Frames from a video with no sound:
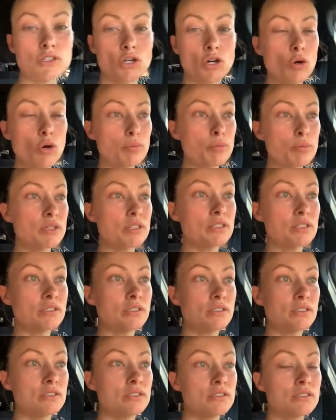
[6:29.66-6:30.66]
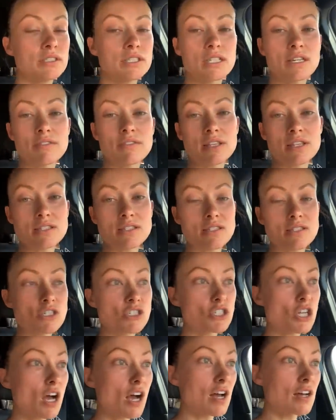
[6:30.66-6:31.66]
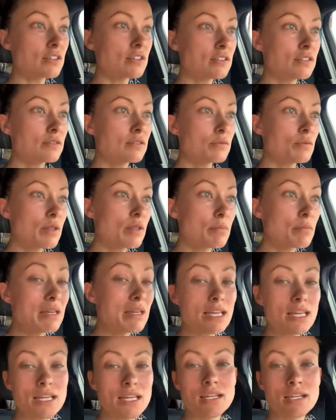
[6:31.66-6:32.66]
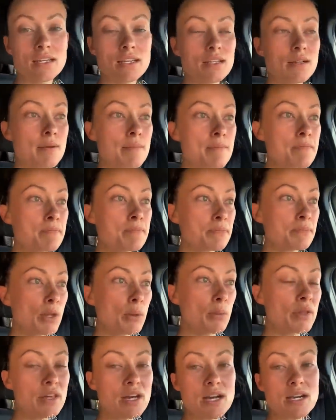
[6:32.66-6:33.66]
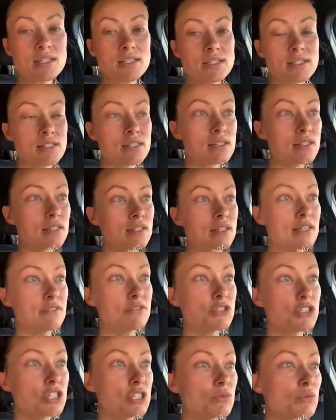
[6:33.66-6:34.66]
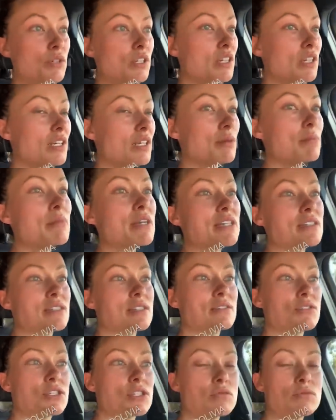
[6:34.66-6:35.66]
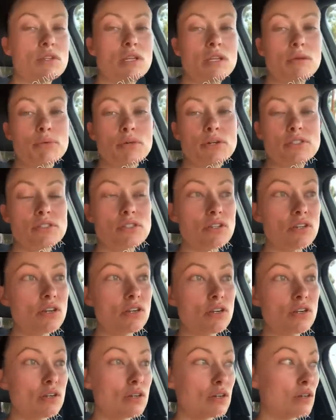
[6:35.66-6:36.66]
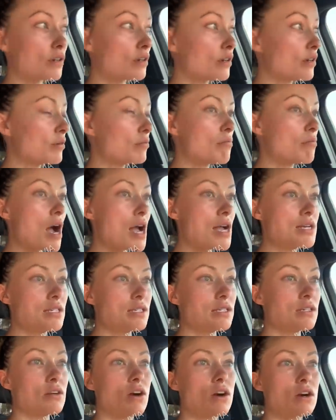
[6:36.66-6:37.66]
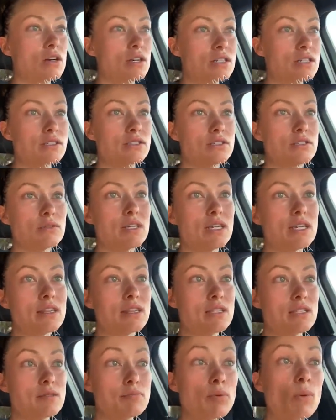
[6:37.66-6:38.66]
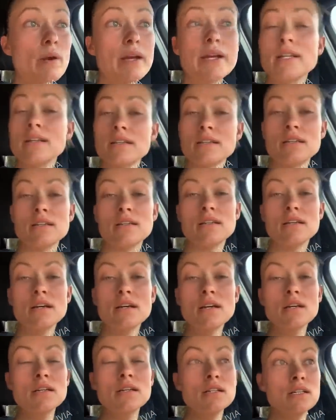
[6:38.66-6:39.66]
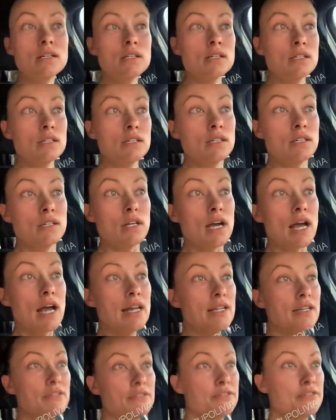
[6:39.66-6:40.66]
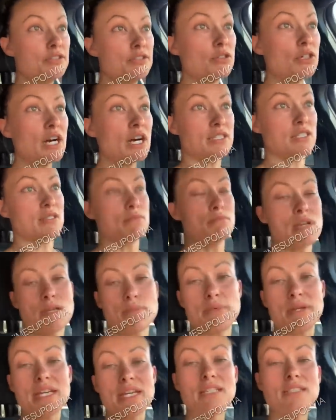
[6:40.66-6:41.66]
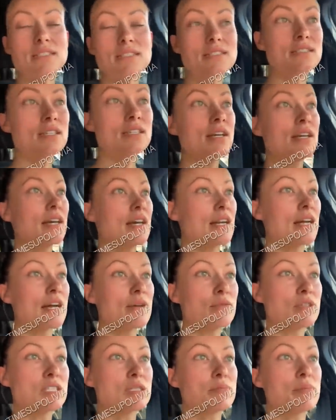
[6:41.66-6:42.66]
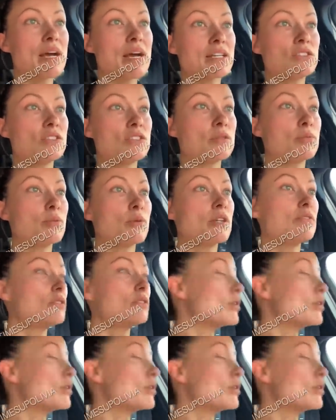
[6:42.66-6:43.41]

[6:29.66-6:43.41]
you're open to giving this a shot with me, with us. If she really commits, if she really puts her mind and heart into it at this point, and if you guys can make peace, and I respect your point of